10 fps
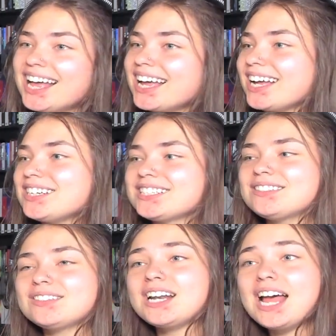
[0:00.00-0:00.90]
I get
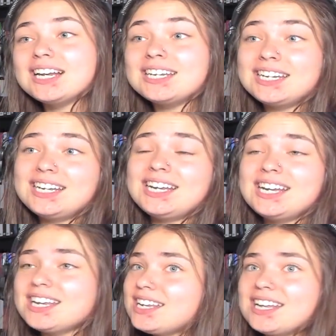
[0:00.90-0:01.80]
what I
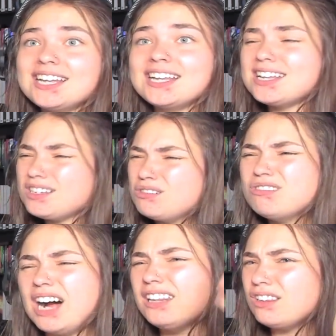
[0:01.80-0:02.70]
need, yeah.
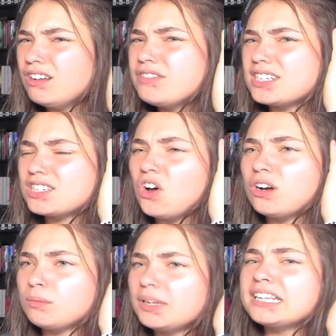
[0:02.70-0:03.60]
Ooh, I love this
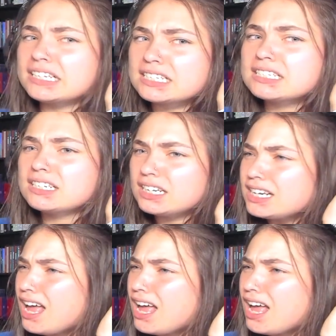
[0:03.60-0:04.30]
song. Playlist.